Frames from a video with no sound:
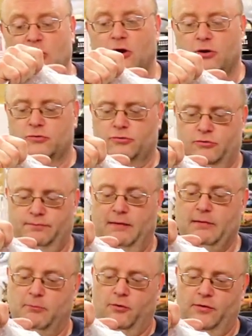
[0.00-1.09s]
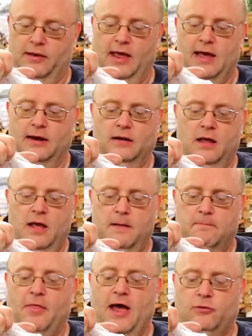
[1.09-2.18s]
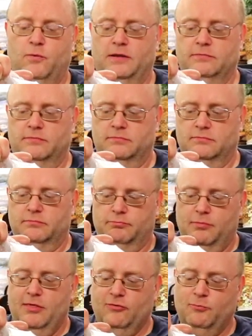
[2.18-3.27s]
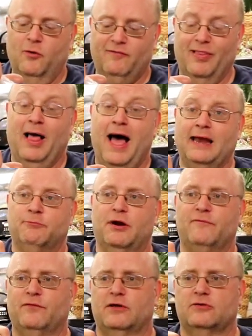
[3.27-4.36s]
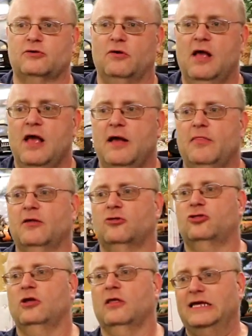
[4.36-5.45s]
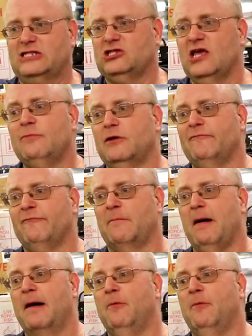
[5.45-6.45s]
years, or probably more than that. But that's what, this is more of a lion-bred fish. So this is still accepted for, by